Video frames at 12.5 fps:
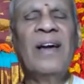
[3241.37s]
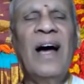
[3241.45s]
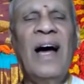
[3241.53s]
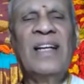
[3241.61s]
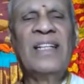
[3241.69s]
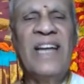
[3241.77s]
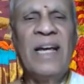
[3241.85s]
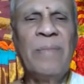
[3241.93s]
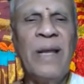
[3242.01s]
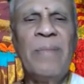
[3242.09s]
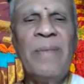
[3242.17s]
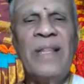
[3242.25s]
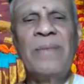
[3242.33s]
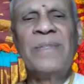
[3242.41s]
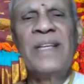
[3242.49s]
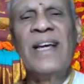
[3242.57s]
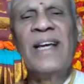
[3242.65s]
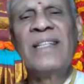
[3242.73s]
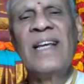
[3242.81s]
And Jaimini Matam
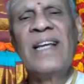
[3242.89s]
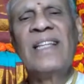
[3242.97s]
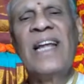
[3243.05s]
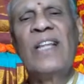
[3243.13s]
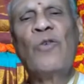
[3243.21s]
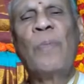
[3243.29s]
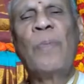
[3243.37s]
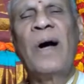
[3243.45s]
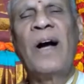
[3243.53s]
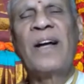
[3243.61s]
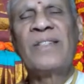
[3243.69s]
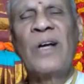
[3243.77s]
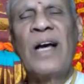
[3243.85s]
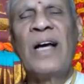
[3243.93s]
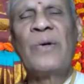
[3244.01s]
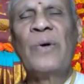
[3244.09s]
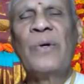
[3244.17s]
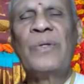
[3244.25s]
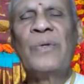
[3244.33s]
says that the
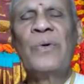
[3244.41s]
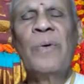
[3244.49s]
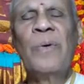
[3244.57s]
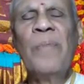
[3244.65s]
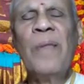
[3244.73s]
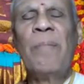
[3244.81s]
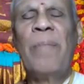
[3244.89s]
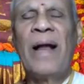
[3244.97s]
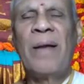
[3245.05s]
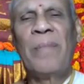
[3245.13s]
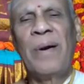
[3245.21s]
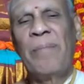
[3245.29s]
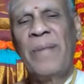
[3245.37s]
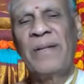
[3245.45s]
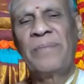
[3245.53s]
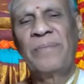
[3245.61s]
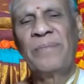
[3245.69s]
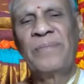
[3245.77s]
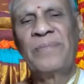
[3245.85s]
Upasaka goes to Param Brahma.
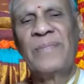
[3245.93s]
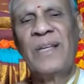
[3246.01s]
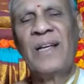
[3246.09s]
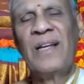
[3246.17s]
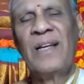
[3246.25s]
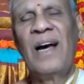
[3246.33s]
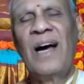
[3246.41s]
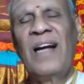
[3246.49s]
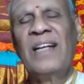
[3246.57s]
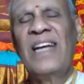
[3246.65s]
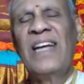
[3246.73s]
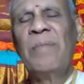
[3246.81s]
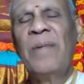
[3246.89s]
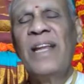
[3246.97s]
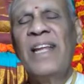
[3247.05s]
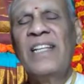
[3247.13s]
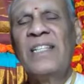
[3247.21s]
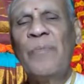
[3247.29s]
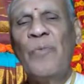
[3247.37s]
And
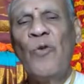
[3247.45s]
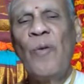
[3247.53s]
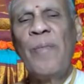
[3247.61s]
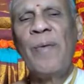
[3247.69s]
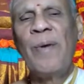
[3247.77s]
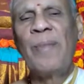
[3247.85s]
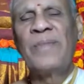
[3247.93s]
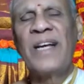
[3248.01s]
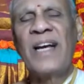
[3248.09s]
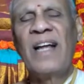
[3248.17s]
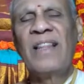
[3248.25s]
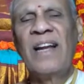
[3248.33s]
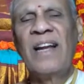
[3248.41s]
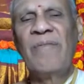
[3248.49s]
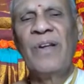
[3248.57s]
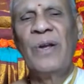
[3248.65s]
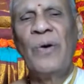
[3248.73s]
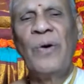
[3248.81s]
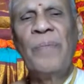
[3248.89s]
Jaimini is a Purva Mimamsaka, that
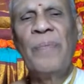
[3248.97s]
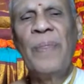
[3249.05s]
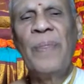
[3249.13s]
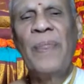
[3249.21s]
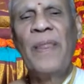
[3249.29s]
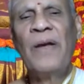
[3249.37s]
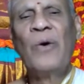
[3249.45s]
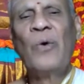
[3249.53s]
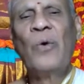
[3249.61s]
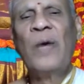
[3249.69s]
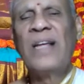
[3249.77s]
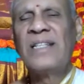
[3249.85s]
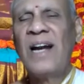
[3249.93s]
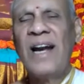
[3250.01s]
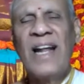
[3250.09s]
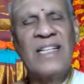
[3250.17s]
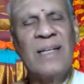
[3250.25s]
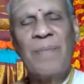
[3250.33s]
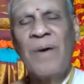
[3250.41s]
we know, who does
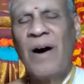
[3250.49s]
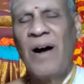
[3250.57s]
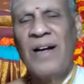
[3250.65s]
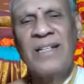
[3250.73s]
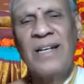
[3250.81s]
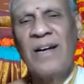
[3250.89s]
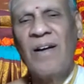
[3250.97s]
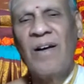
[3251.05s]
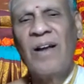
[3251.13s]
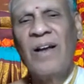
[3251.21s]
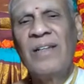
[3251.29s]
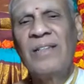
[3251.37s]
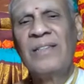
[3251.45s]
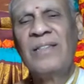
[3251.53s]
not accept gods and all.